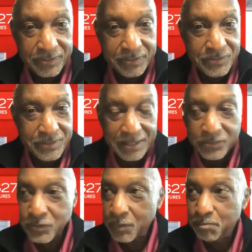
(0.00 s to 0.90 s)
These
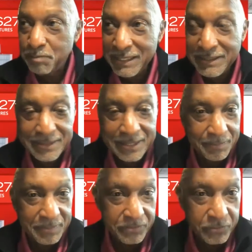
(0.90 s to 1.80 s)
guys are big
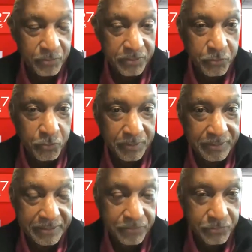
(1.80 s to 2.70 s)
time into
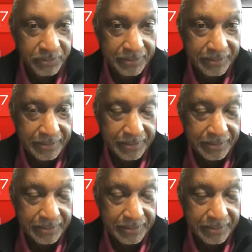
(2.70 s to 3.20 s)
renewable energy,